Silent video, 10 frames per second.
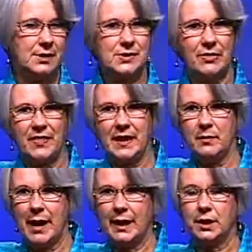So think
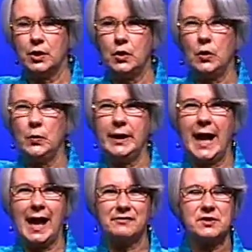about it. Who would
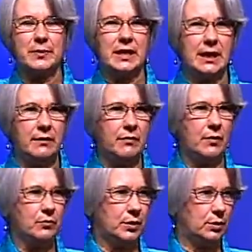have to be in
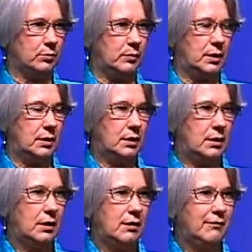the room
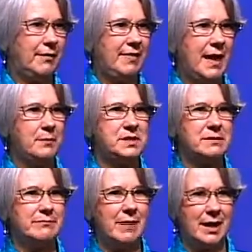for them
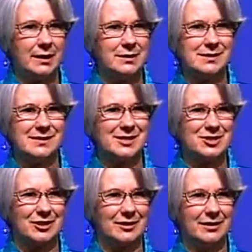to make a
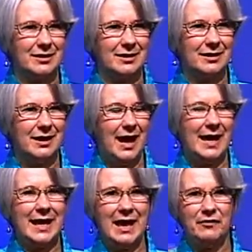decision
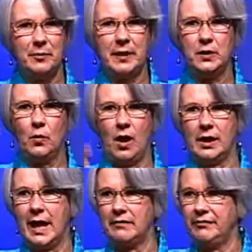and everybody
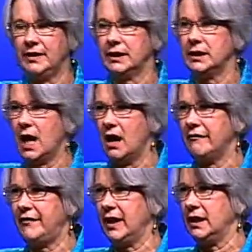walk out feeling
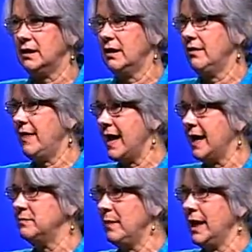confident they
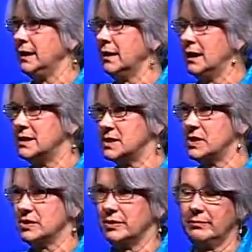had made a
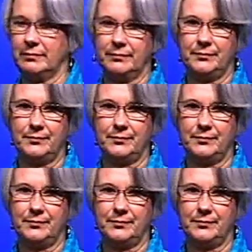decision?